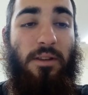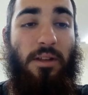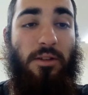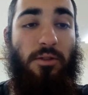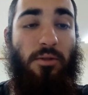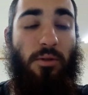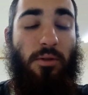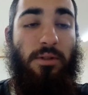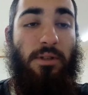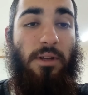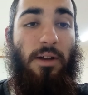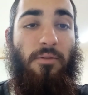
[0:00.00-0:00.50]
They
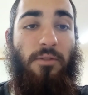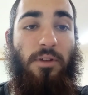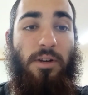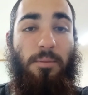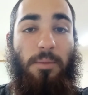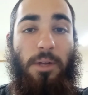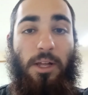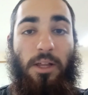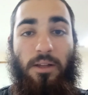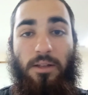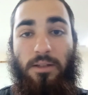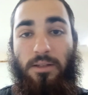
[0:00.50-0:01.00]
told David
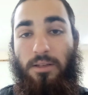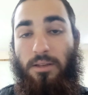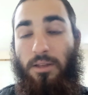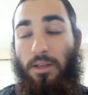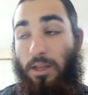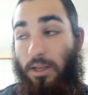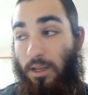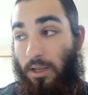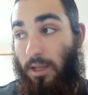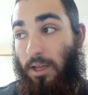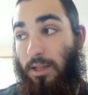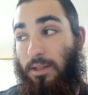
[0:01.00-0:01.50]
Melech
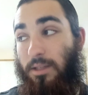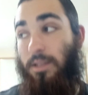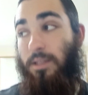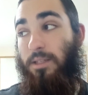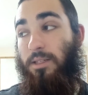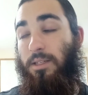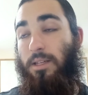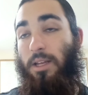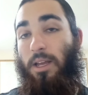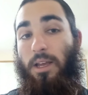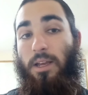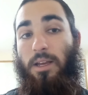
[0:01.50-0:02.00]
to
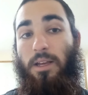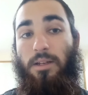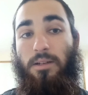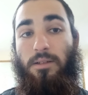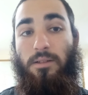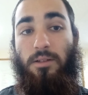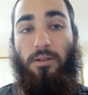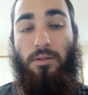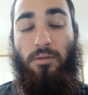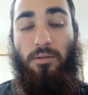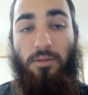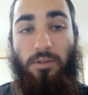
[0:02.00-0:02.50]
stay and
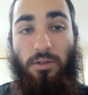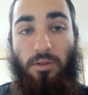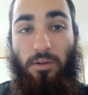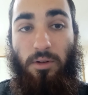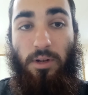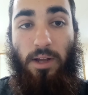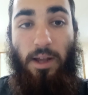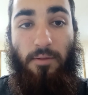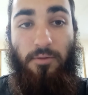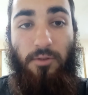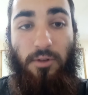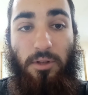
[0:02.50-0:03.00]
to
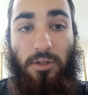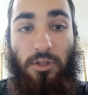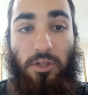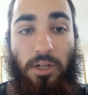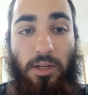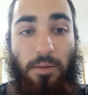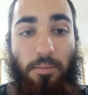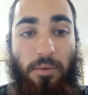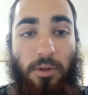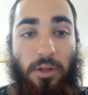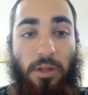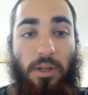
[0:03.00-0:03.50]
look after the
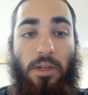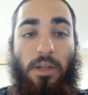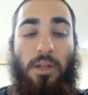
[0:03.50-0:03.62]
sheep.